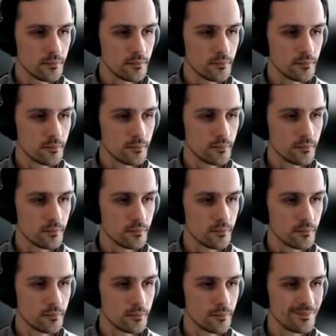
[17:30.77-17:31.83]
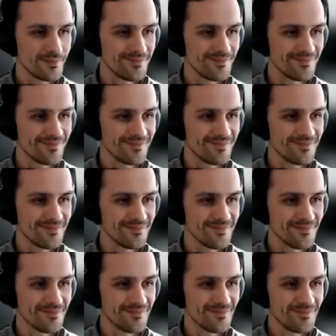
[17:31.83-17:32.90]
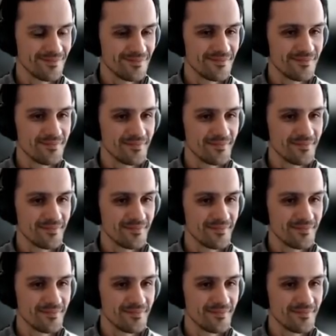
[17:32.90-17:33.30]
[no speech]